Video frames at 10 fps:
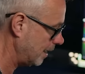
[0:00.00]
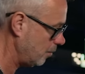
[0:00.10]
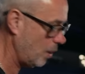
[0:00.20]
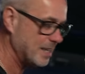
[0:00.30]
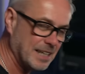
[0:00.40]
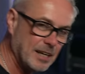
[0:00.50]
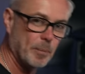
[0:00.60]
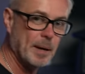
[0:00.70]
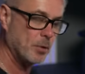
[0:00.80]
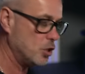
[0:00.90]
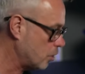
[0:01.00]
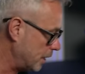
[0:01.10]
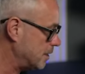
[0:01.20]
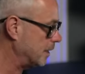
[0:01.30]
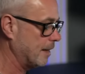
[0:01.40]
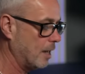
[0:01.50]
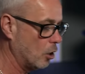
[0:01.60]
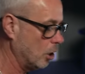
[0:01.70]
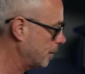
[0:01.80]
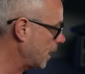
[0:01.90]
It weighs a little bit, but you could easily get that
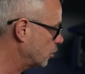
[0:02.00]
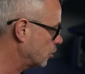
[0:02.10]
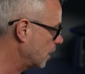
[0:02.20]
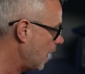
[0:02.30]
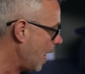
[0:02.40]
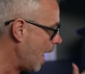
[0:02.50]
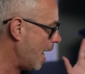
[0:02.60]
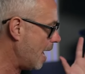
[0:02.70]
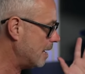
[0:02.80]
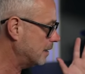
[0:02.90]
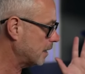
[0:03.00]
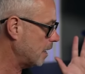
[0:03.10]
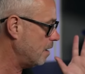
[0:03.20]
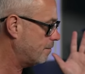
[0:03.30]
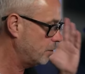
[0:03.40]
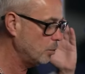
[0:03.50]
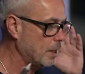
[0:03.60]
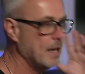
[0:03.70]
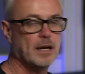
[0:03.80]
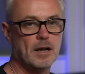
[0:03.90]
on location. And if you were
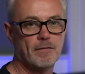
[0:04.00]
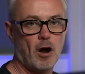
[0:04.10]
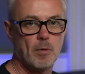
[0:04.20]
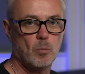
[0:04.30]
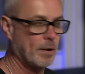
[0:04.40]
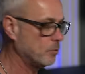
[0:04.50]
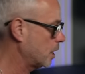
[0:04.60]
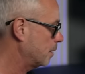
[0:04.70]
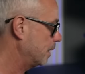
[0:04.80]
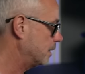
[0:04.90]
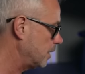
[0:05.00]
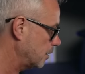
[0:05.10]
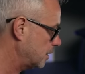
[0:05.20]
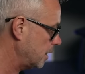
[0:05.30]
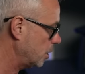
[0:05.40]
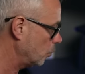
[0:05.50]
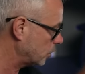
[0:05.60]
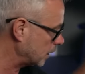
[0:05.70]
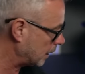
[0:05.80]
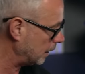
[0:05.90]
in an environment where it was getting a bit dusty and you
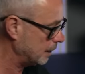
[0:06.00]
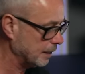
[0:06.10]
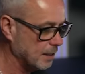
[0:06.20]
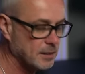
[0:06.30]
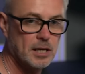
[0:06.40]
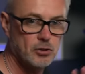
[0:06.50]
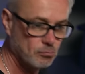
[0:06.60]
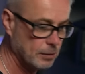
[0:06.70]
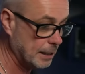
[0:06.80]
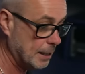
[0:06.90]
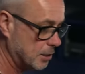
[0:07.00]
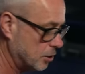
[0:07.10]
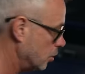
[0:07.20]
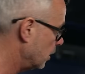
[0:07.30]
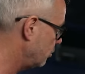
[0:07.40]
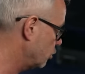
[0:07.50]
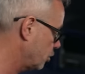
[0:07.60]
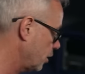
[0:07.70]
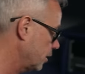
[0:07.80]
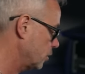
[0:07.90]
want to clean these, it's really easy to do. Let me just
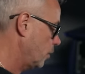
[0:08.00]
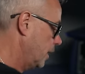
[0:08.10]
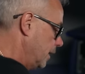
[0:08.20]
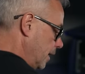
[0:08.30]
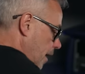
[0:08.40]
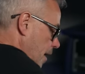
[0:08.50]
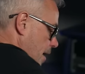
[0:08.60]
show you this quickly.